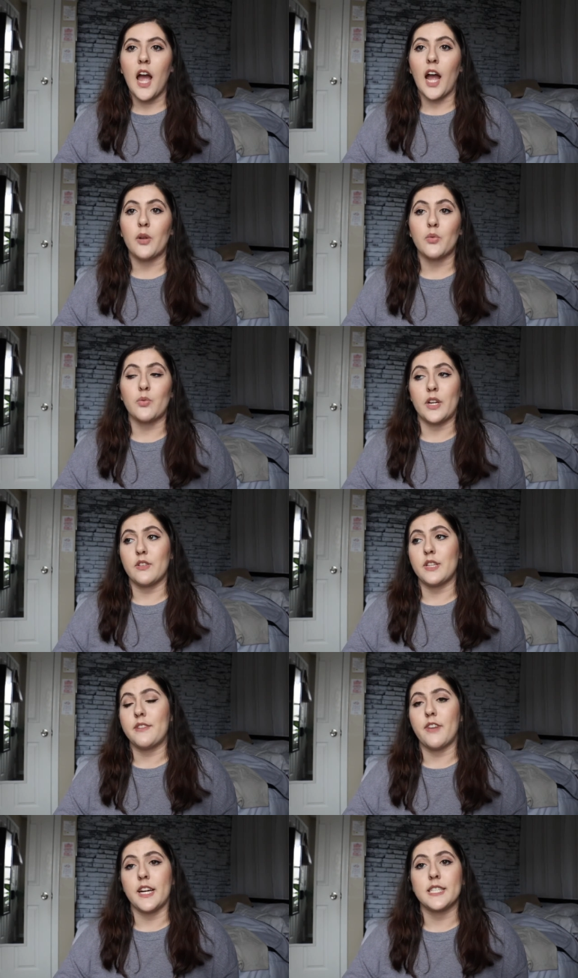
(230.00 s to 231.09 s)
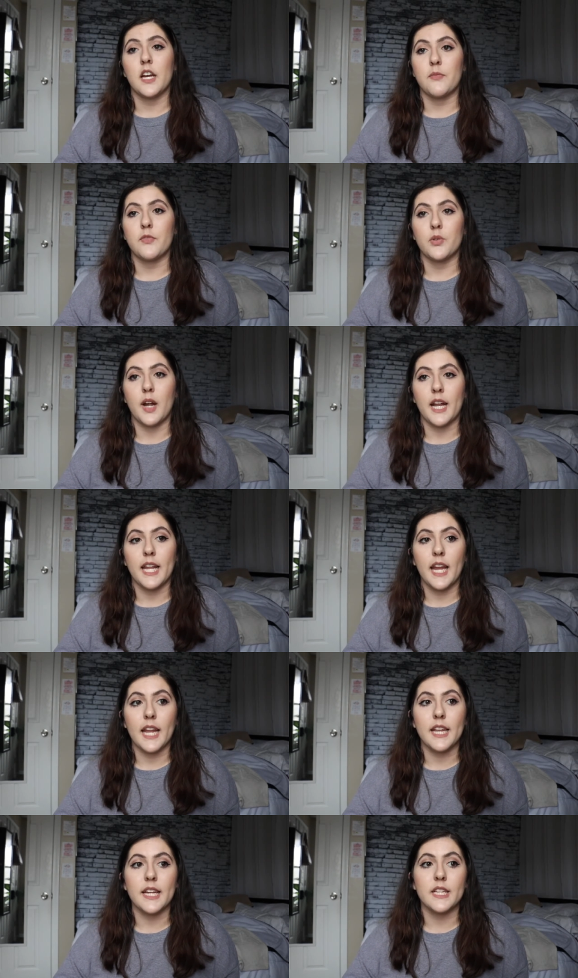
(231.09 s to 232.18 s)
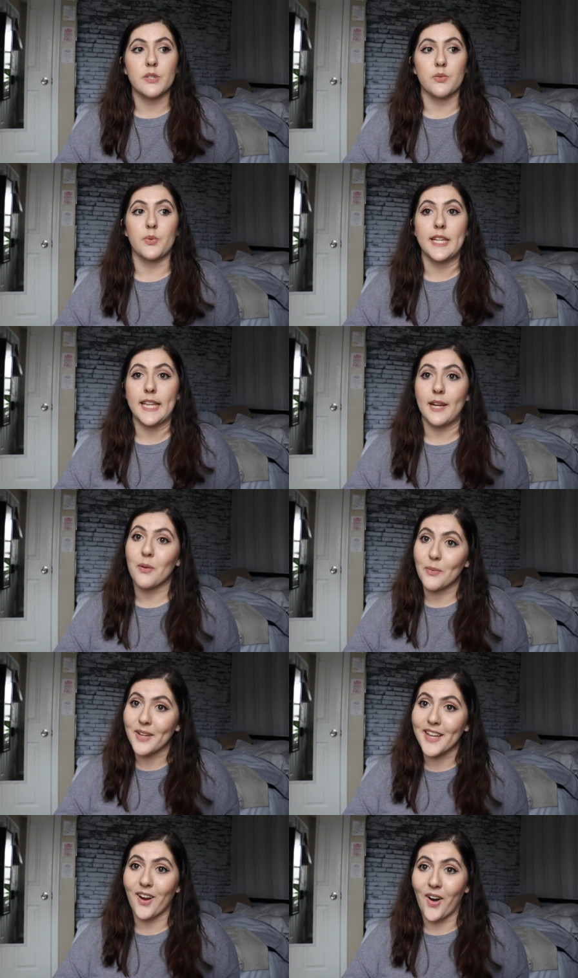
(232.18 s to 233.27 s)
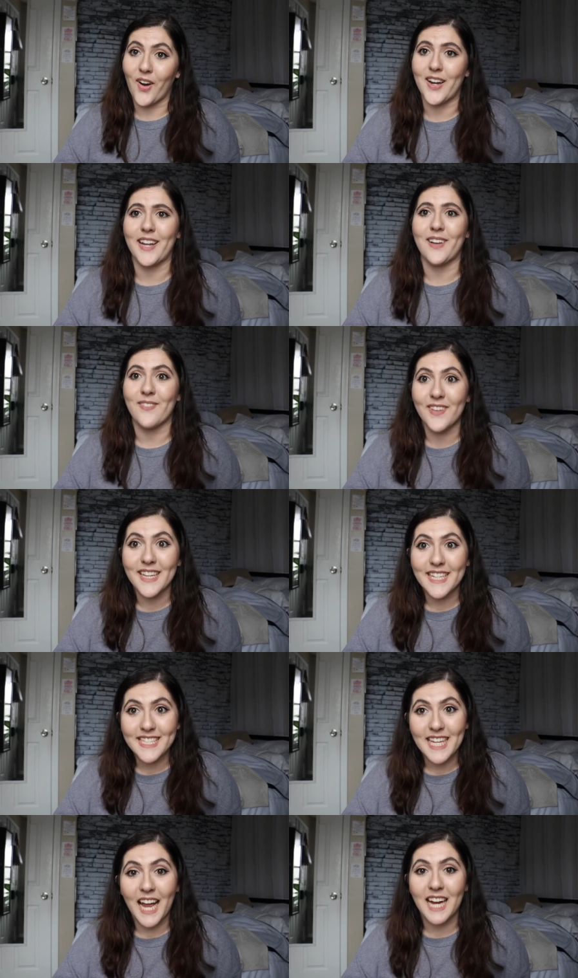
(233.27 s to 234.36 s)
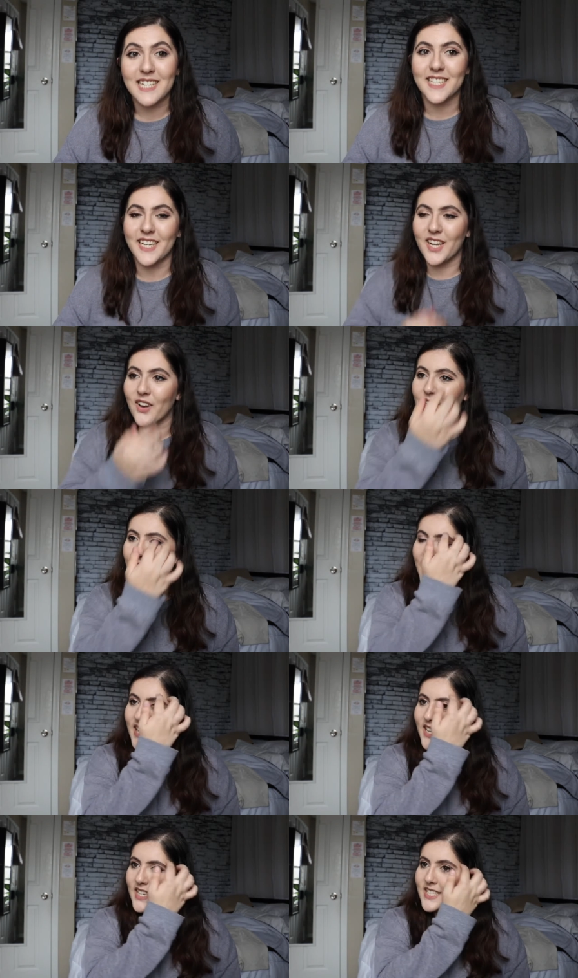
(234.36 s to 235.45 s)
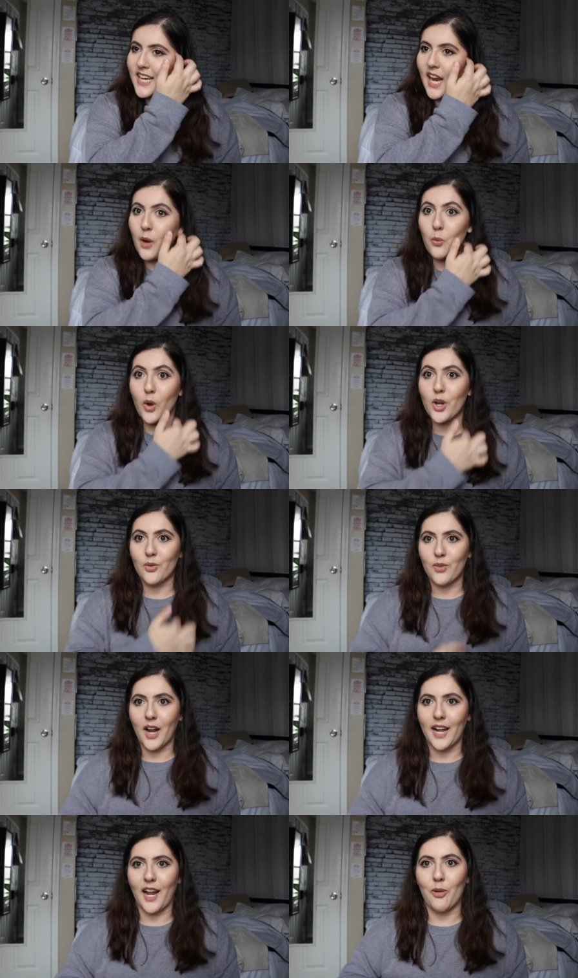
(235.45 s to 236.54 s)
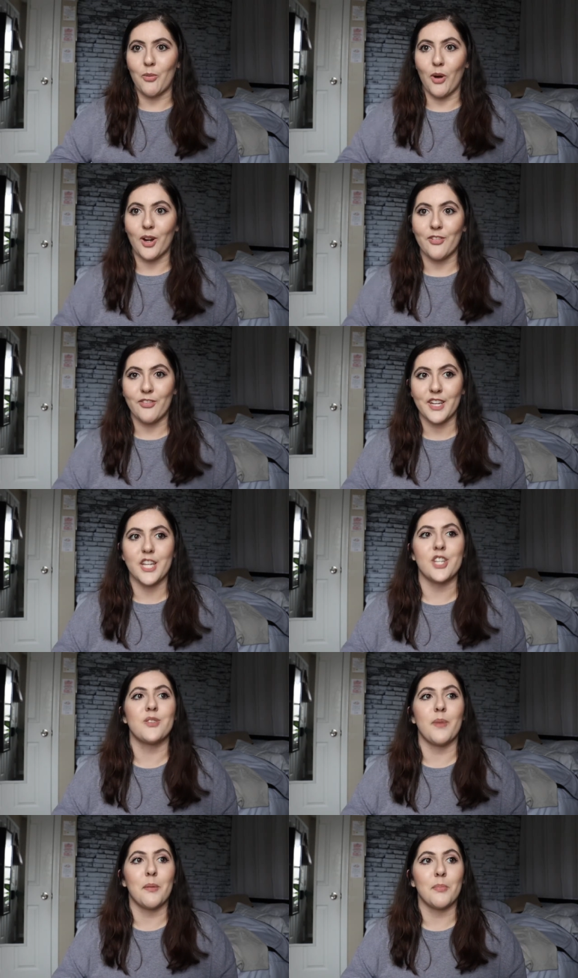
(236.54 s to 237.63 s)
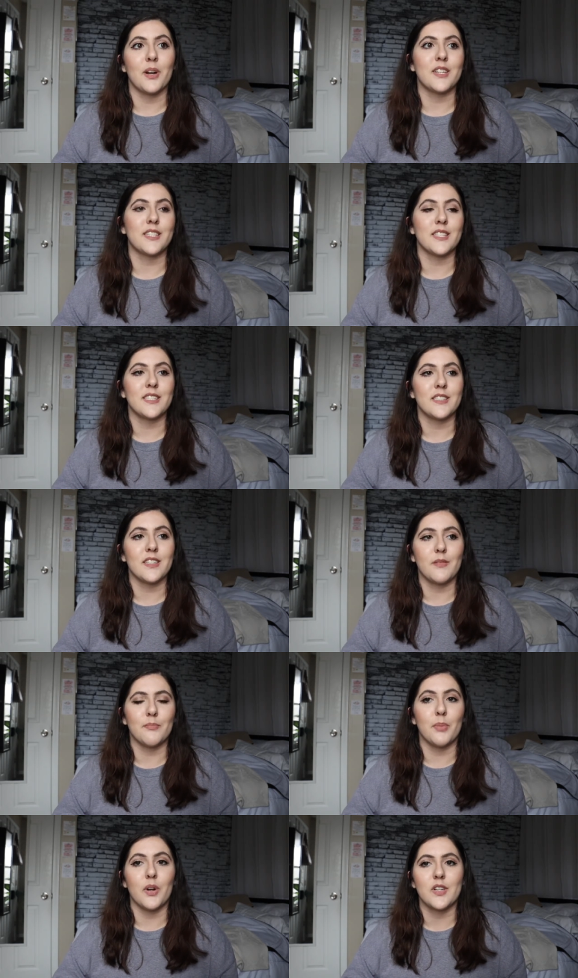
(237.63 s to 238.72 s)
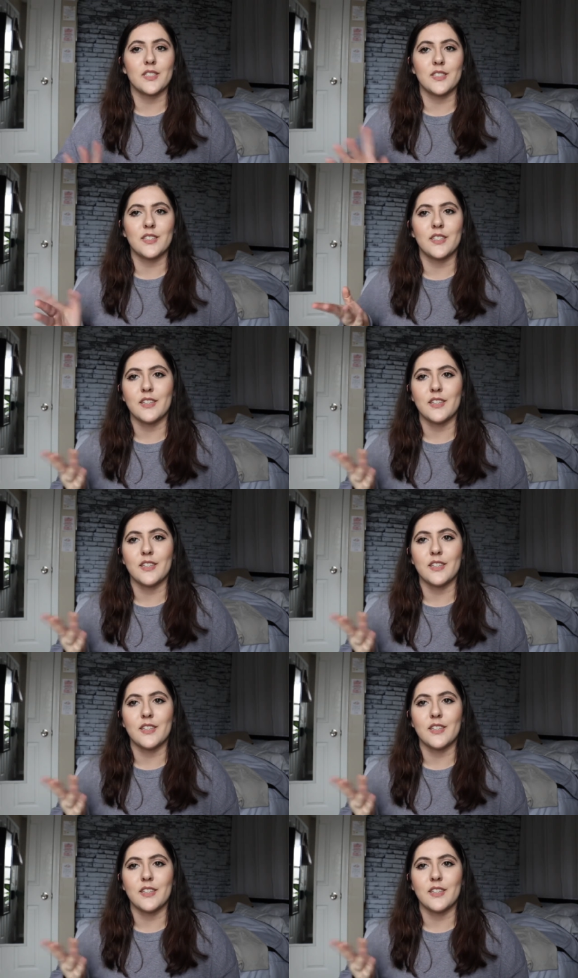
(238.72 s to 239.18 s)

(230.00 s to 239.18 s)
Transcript: I rarely find time for writing and it's really really hard and it really sucks you know because like I want to write I want to finish my books and books